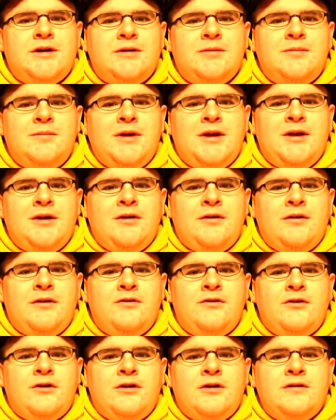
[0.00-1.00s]
Been on the
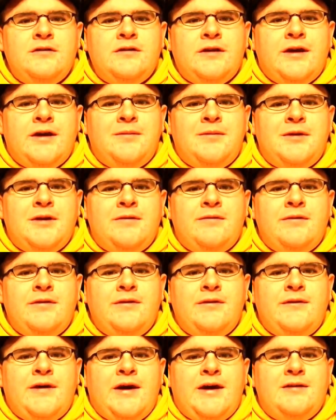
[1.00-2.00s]
strong side, but never
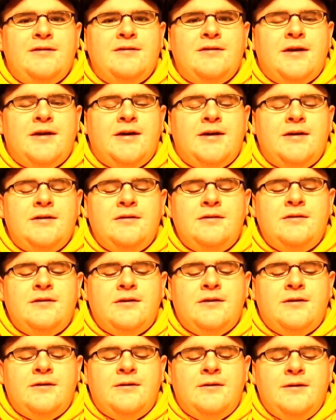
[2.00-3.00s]
the fast side.
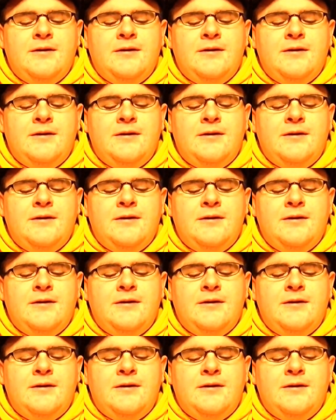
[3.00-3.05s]
So